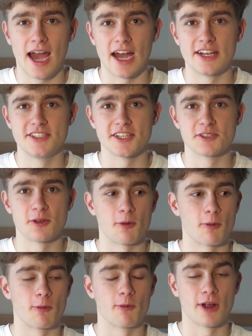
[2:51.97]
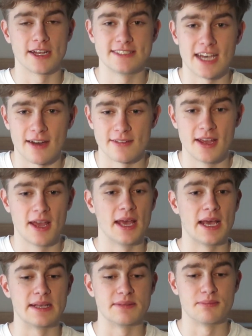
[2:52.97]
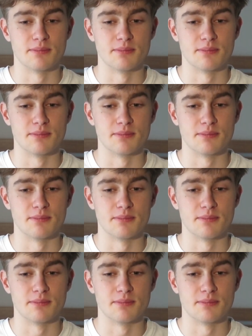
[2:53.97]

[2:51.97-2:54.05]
and just write down as